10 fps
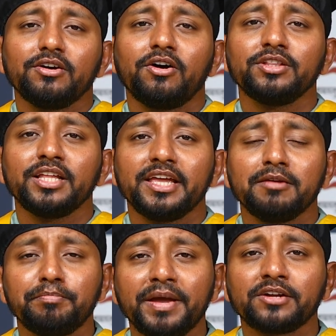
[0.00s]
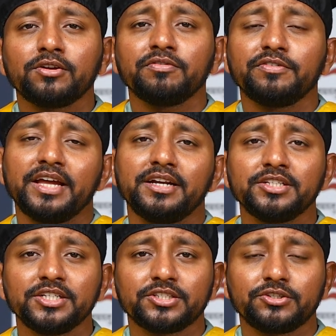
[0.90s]
on the impact of
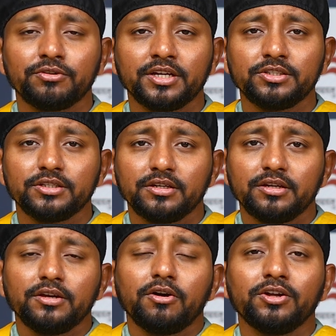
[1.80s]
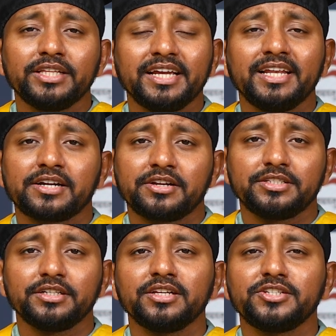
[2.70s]
energy storage on the
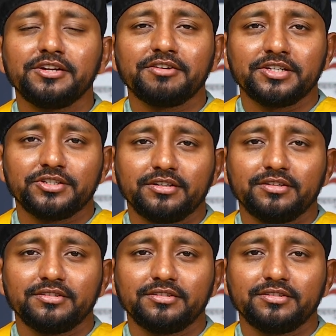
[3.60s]
electricity generation.